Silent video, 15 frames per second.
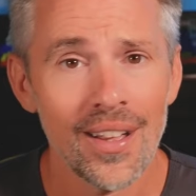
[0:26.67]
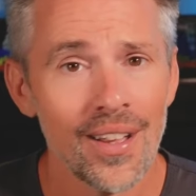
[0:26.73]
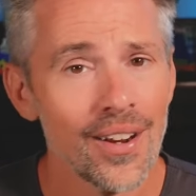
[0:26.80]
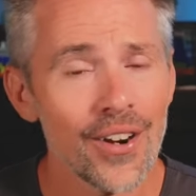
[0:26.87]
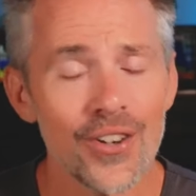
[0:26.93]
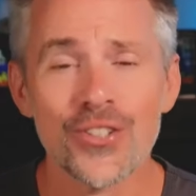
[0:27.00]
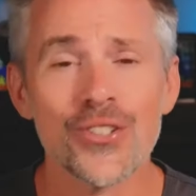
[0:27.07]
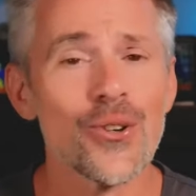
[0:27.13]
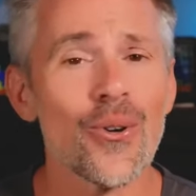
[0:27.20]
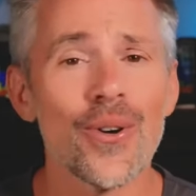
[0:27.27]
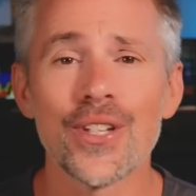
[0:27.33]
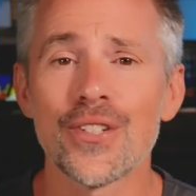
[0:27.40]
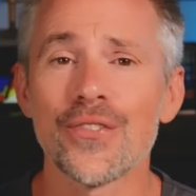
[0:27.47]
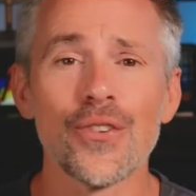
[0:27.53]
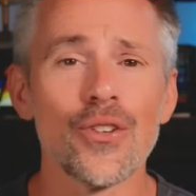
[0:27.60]
Her
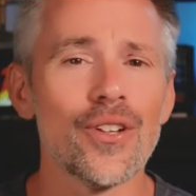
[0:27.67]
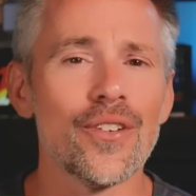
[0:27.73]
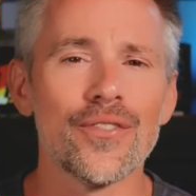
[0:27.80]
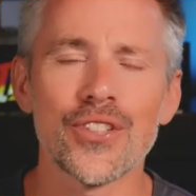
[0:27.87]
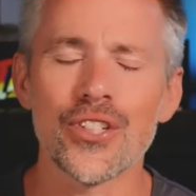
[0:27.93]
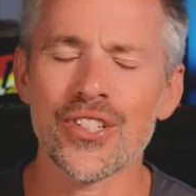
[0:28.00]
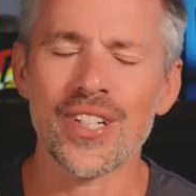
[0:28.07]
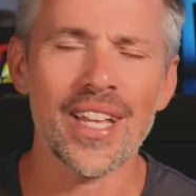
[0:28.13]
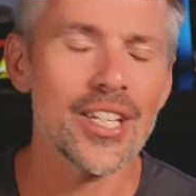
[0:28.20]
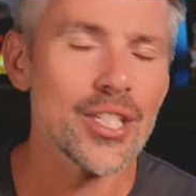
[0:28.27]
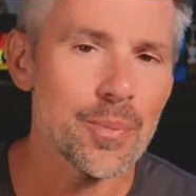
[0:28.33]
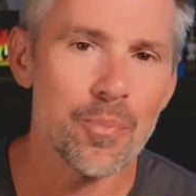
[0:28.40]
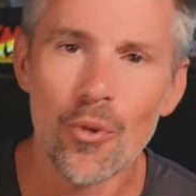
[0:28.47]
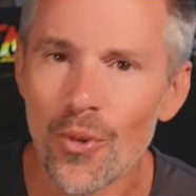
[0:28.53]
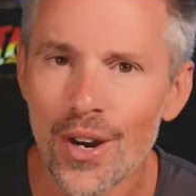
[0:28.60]
story is full of just
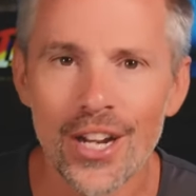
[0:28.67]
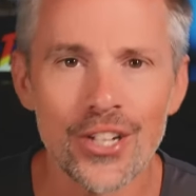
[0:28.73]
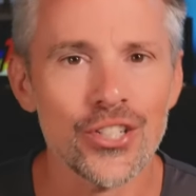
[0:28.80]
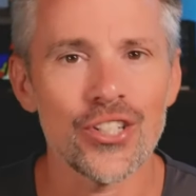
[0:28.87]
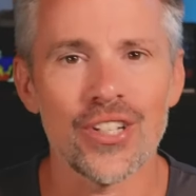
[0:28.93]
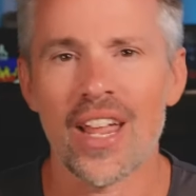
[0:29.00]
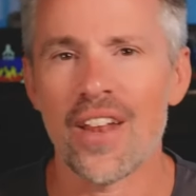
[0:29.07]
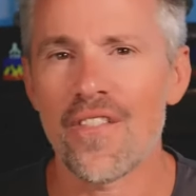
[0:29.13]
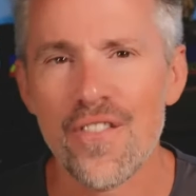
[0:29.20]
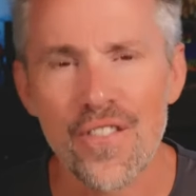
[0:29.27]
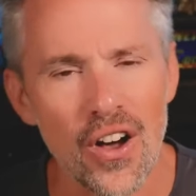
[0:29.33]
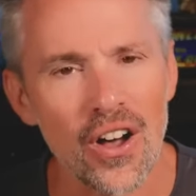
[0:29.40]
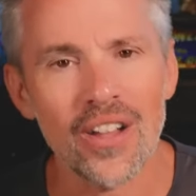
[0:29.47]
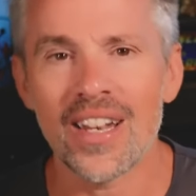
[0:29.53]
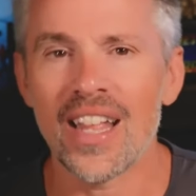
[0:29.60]
inspiration and
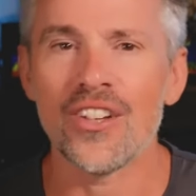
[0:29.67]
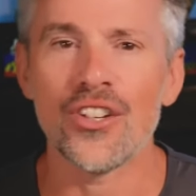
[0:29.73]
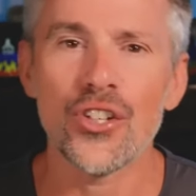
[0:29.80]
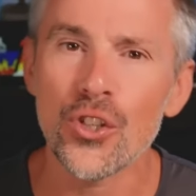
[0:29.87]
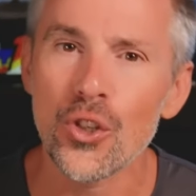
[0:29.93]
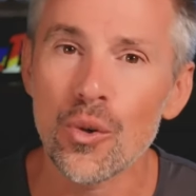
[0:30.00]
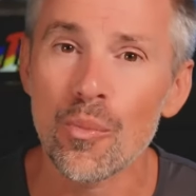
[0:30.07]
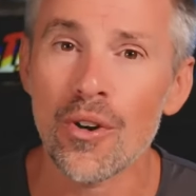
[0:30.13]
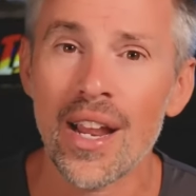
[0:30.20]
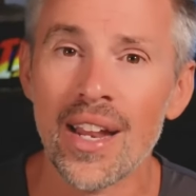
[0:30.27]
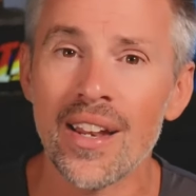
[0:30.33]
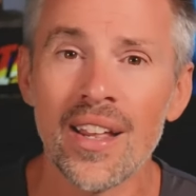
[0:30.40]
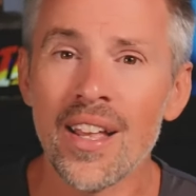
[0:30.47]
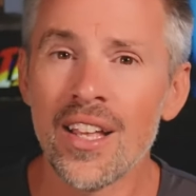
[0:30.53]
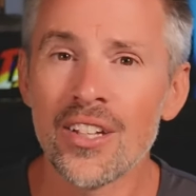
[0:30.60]
fun and humor
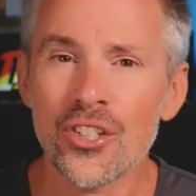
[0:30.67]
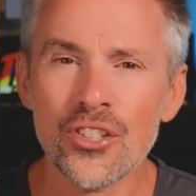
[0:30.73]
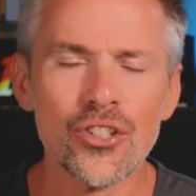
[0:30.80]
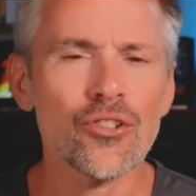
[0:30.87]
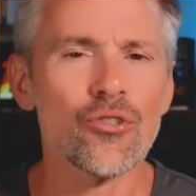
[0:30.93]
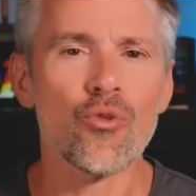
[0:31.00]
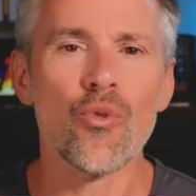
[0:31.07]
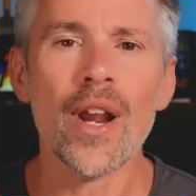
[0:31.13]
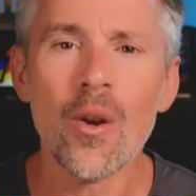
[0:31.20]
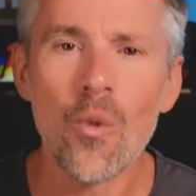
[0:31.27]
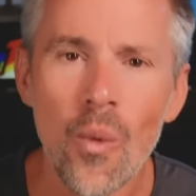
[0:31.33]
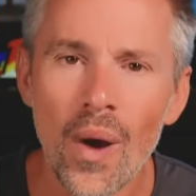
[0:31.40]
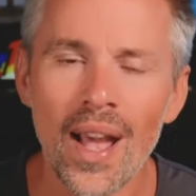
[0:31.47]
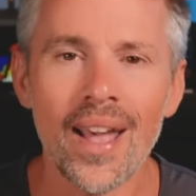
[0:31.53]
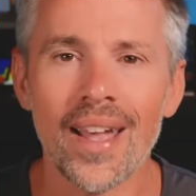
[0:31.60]
and just a great
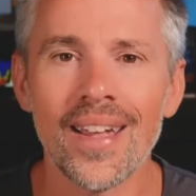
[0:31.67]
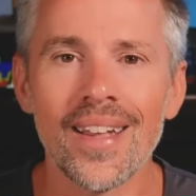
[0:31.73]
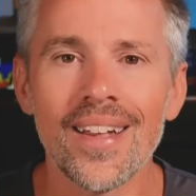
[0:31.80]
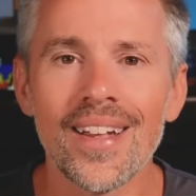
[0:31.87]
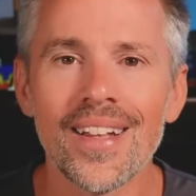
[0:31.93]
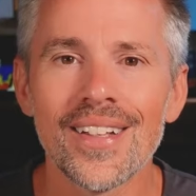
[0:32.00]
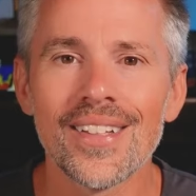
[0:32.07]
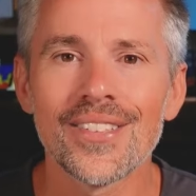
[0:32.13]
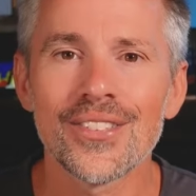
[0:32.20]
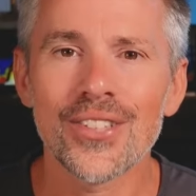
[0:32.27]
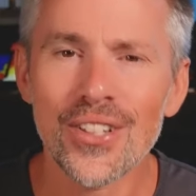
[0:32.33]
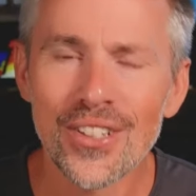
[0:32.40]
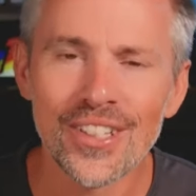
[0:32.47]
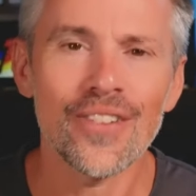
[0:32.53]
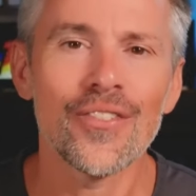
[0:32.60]
way to
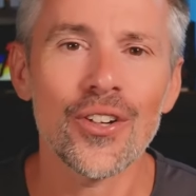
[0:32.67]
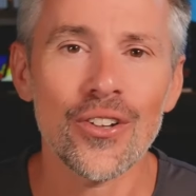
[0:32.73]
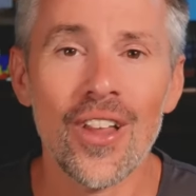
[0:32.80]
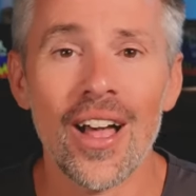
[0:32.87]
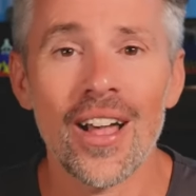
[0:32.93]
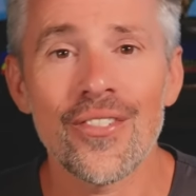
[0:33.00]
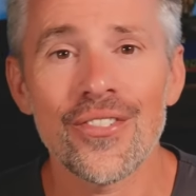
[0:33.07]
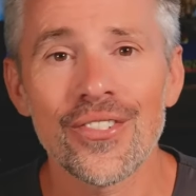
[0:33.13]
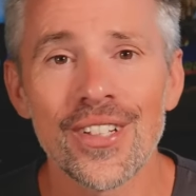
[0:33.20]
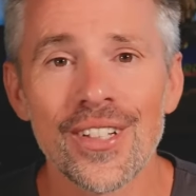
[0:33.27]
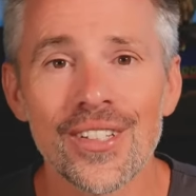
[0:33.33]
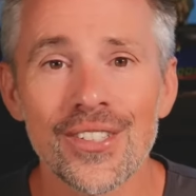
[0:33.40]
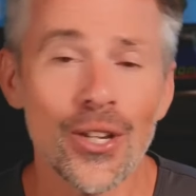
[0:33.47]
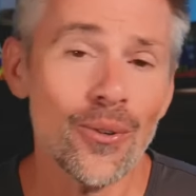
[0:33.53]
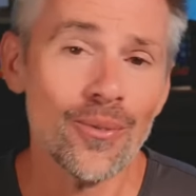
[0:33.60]
live your life.
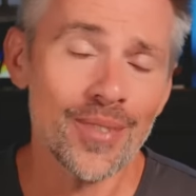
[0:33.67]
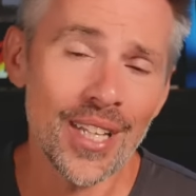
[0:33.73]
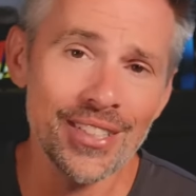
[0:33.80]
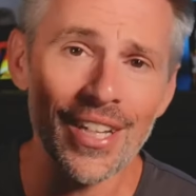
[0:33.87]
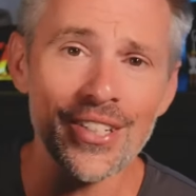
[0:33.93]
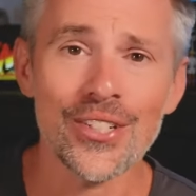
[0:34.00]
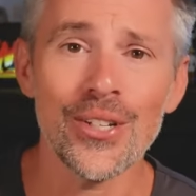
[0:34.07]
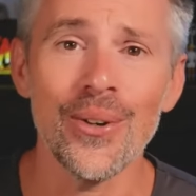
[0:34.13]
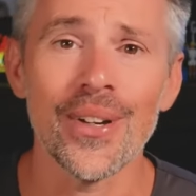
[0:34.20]
So let's get to